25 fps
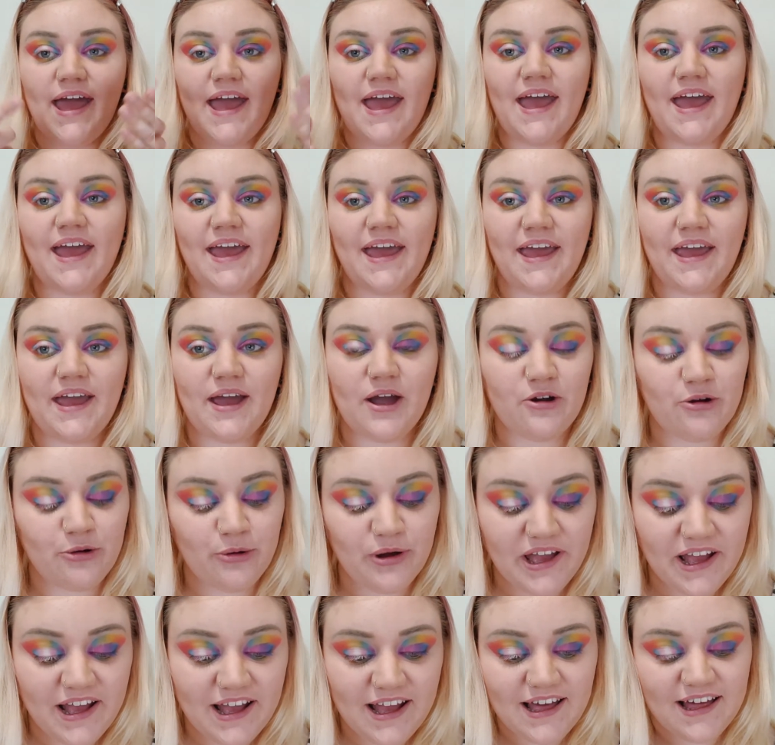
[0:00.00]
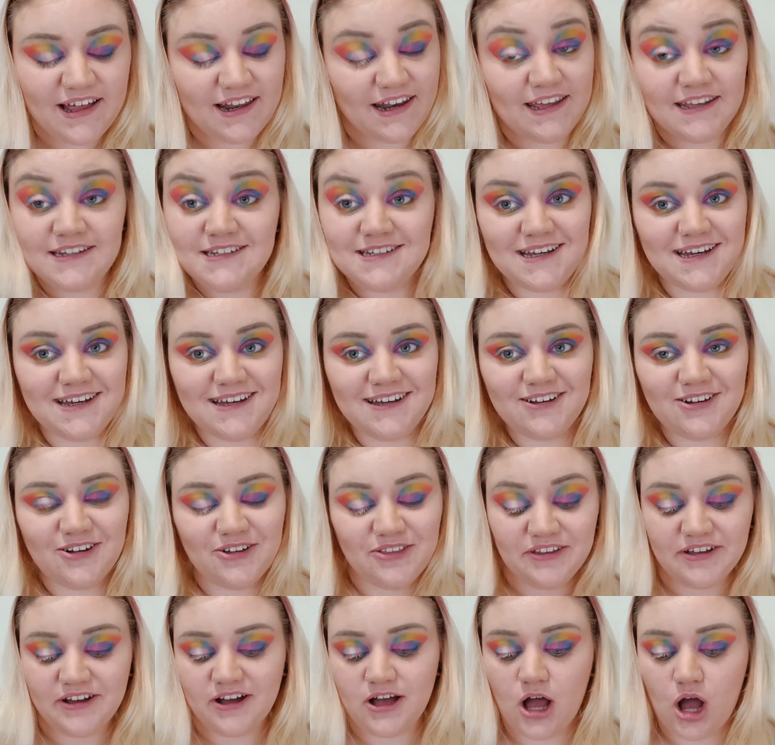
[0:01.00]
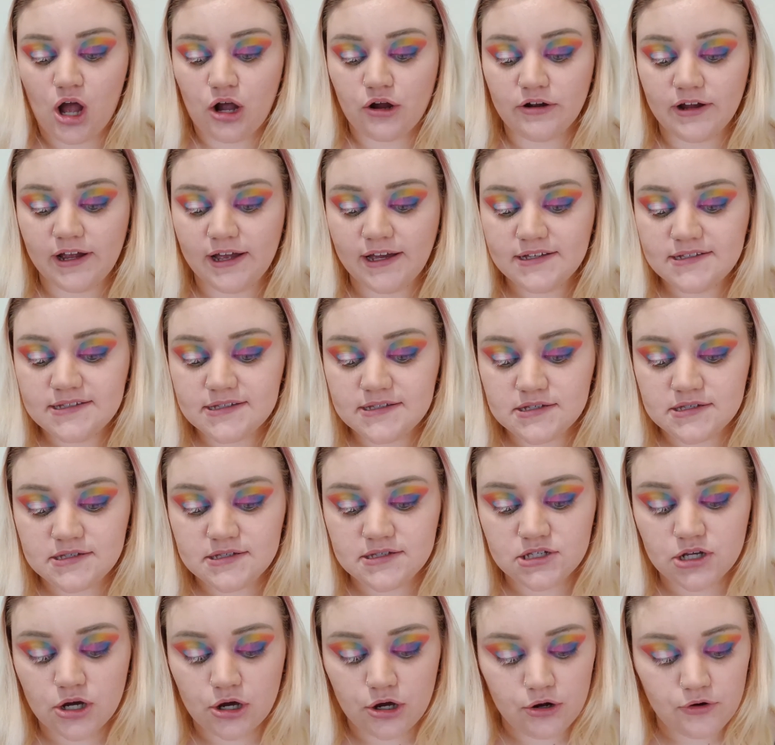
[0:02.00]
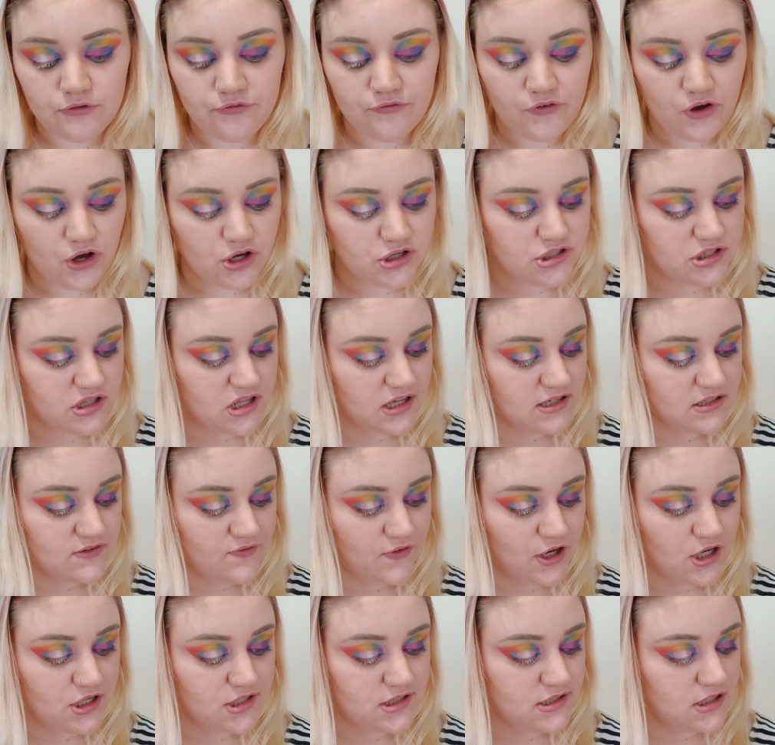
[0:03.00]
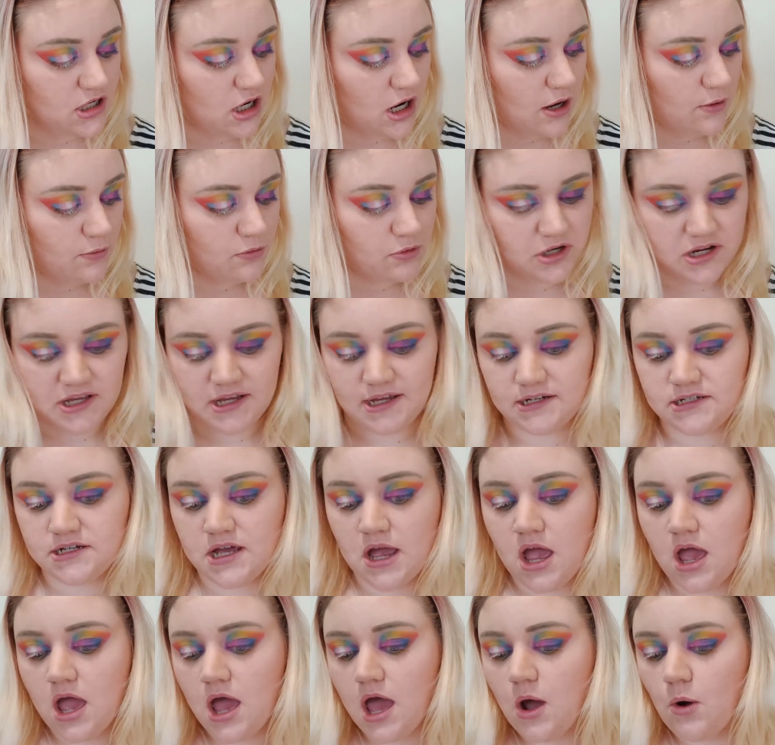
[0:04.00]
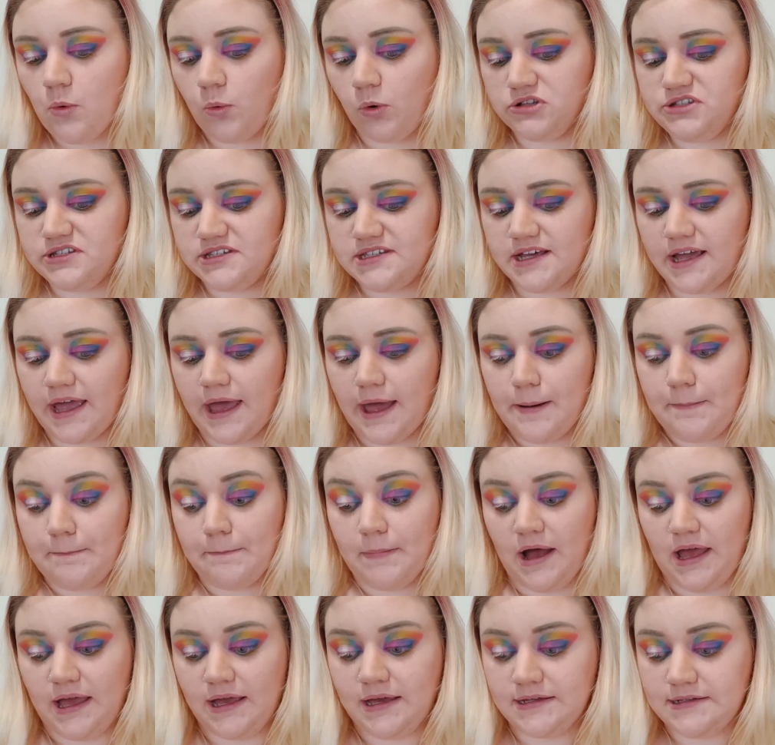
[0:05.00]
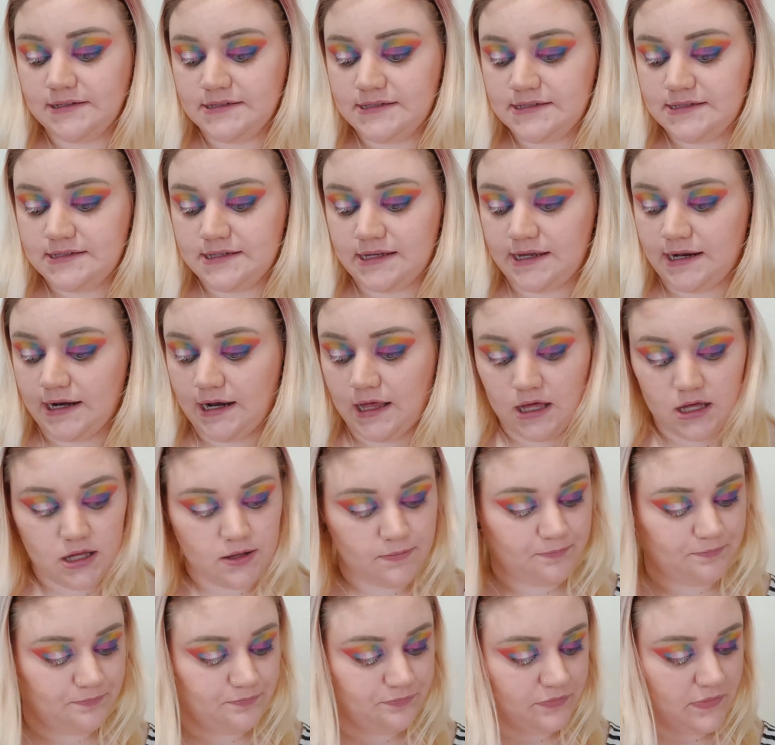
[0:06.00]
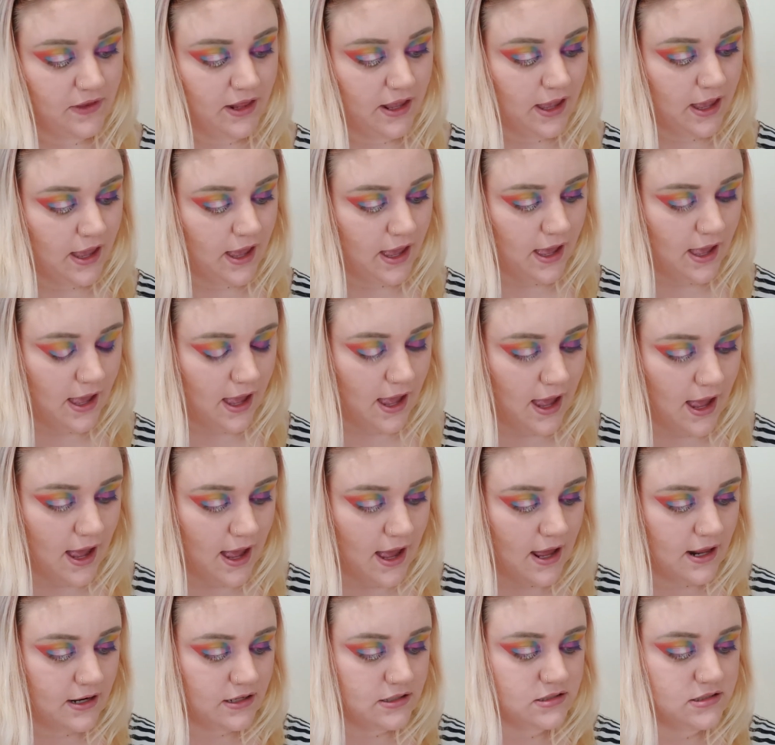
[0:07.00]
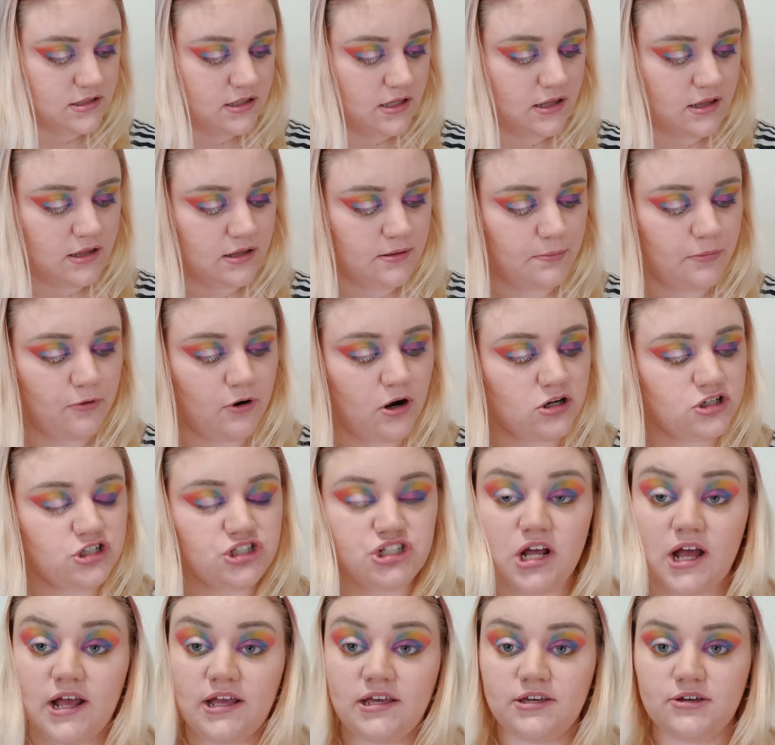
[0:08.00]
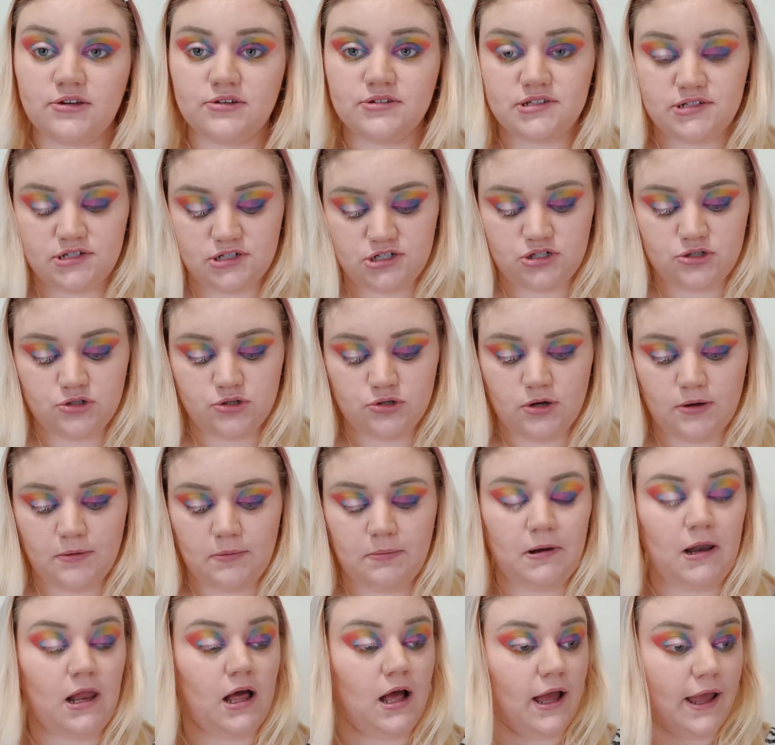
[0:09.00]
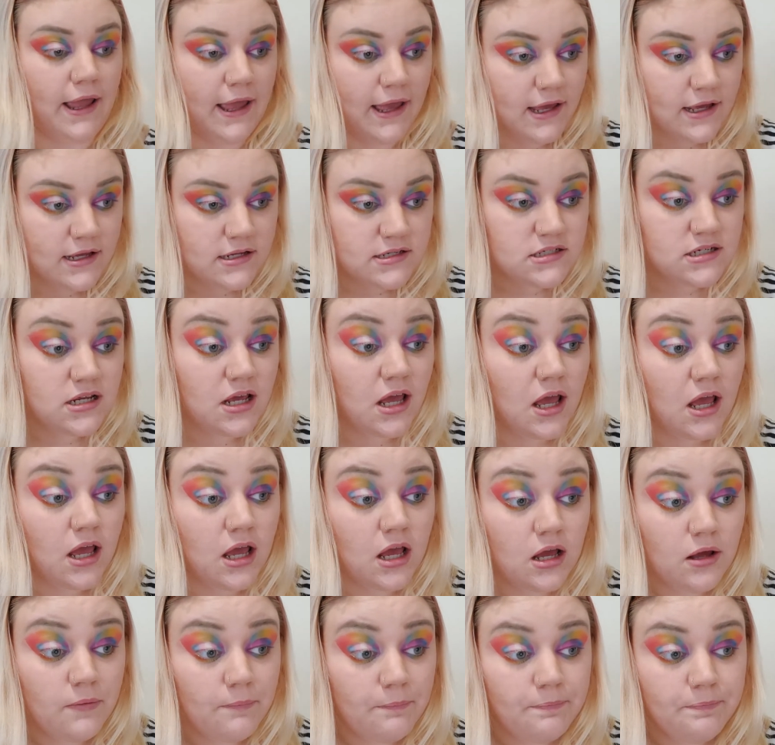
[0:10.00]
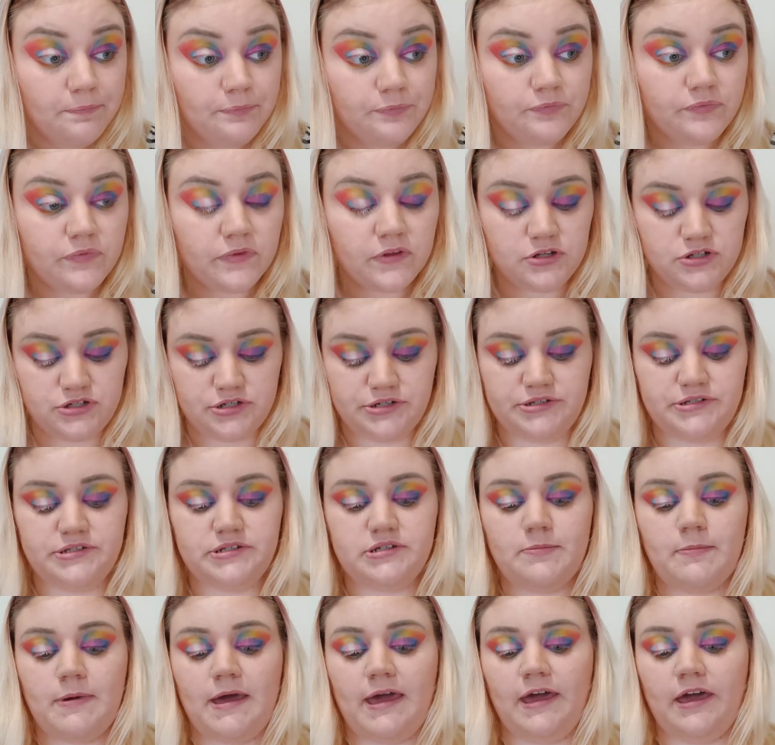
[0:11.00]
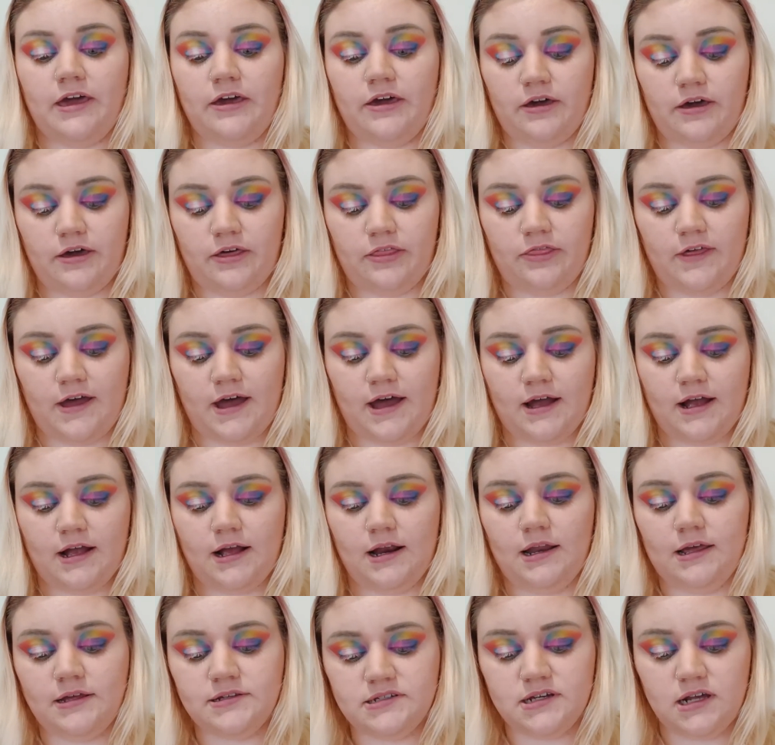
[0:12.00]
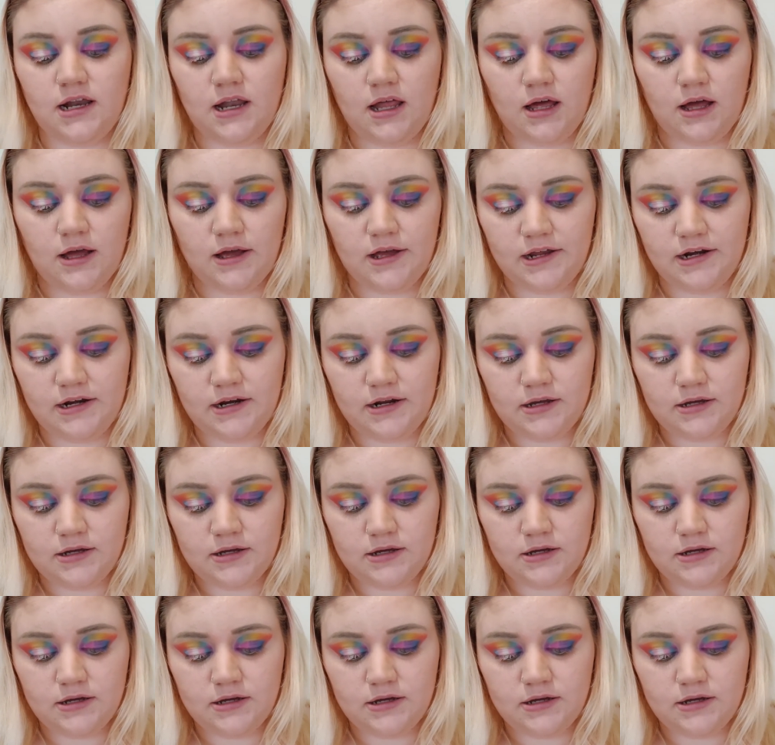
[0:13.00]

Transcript: a quick glitter on the cut crease. So first things first, I will need once again my concealer and the brush I used to apply it, just to make that glitter line.